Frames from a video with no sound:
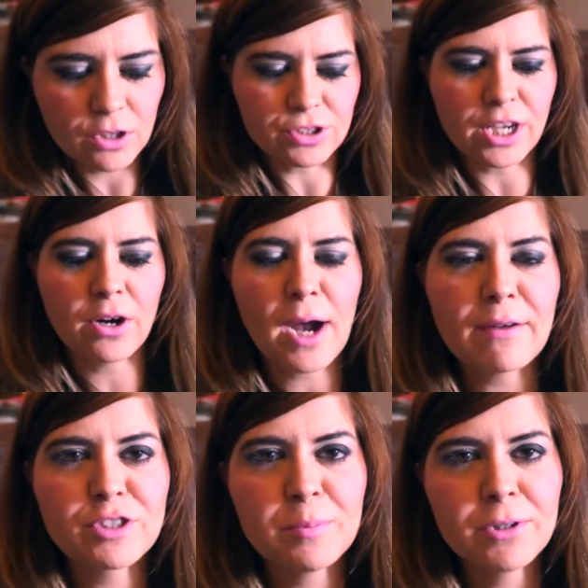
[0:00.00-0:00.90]
So
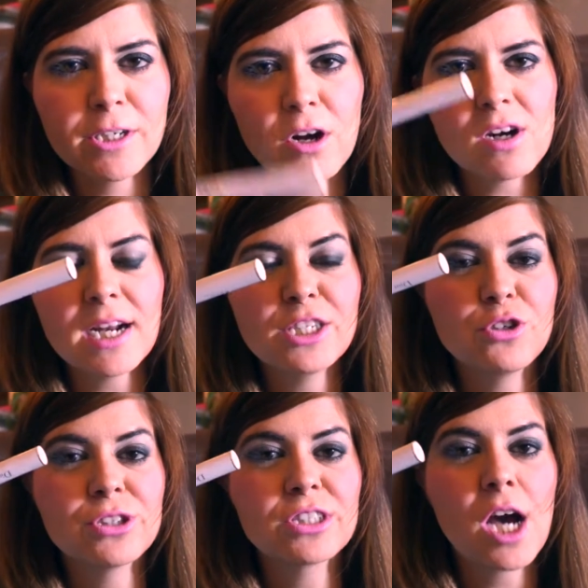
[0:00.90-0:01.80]
after you put it on, I do
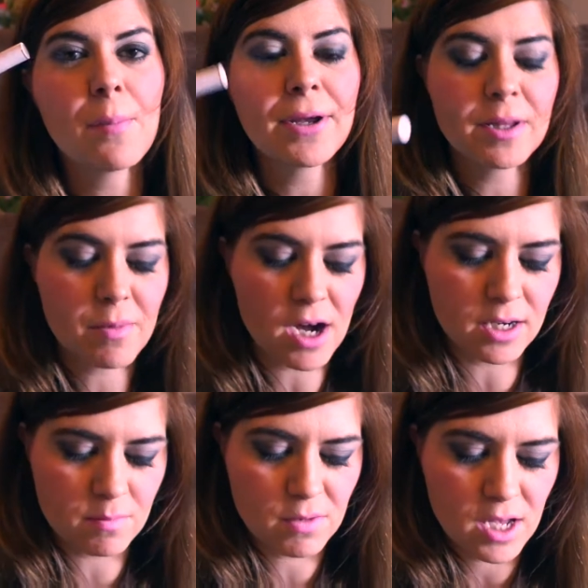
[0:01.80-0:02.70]
it on the top and the
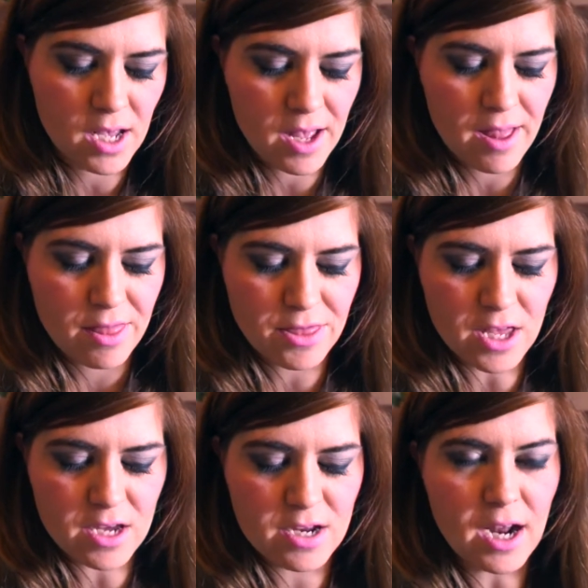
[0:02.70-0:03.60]
bottom.
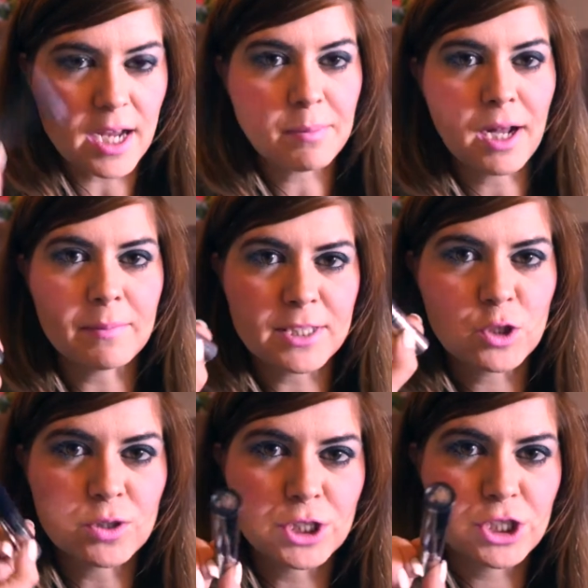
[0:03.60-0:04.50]
Then I apply my
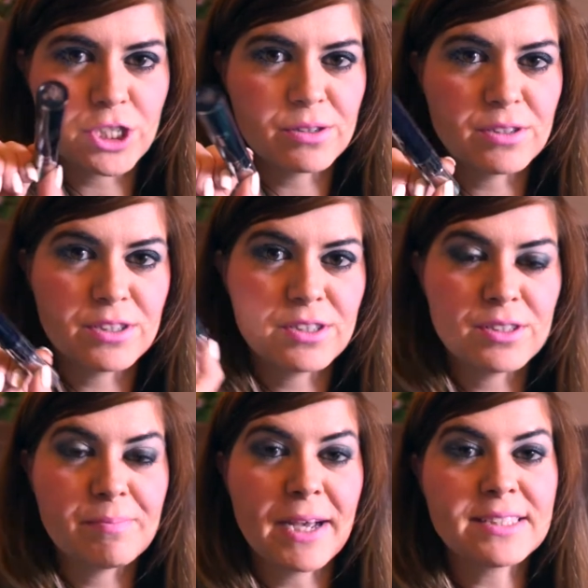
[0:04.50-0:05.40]
Dorship
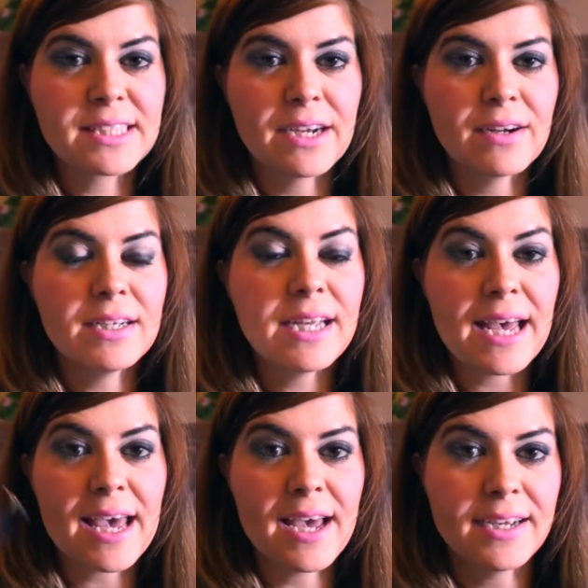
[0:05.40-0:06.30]
mascara,
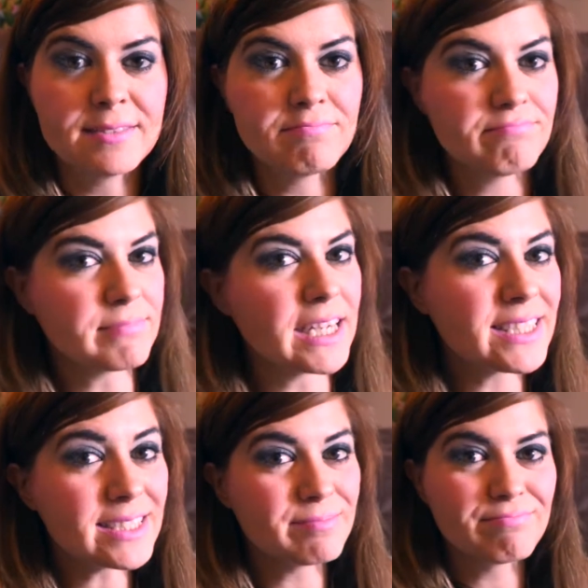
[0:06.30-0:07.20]
and
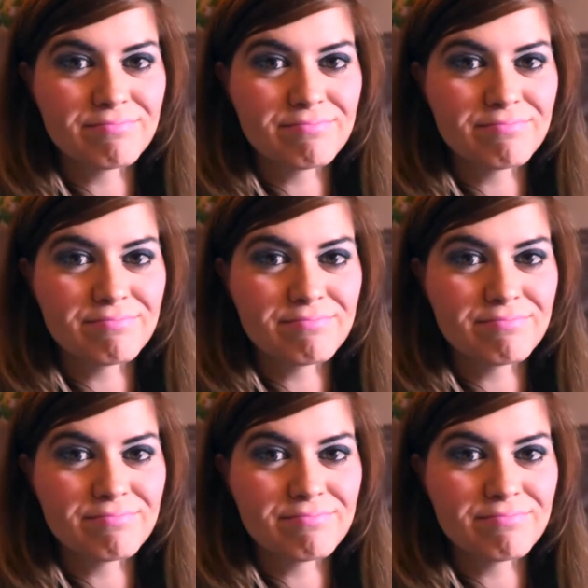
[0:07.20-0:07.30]
that's it.